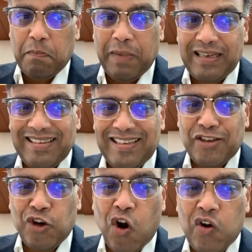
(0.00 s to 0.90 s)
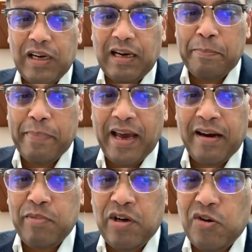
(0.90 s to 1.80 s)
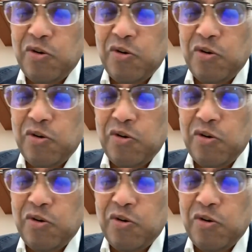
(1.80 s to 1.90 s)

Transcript: but it is not comparable